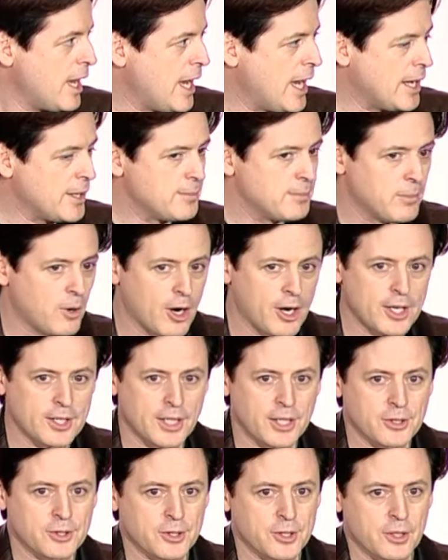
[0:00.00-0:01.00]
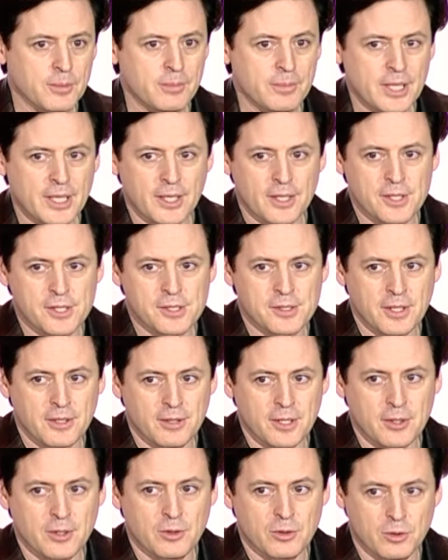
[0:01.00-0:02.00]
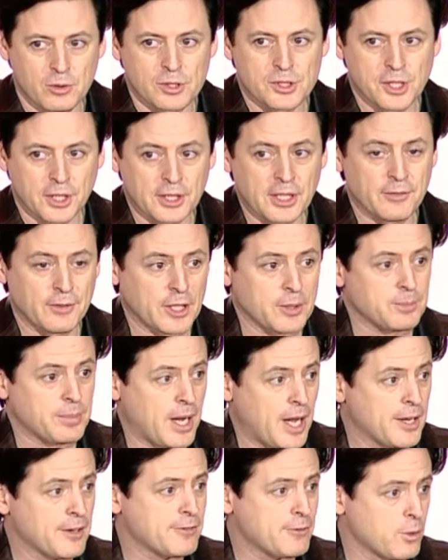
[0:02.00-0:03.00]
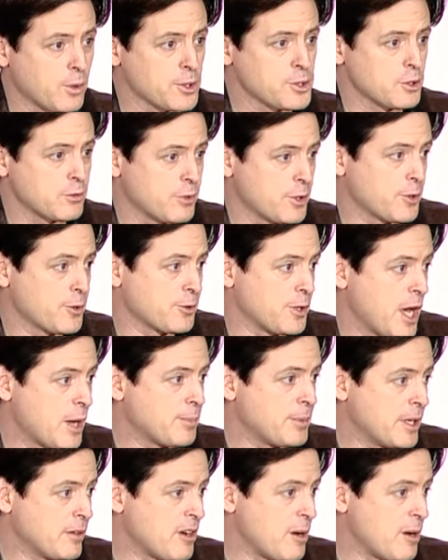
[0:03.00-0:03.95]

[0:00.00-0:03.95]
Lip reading: and marketing to them, because they're a significant buying force who feel they're not being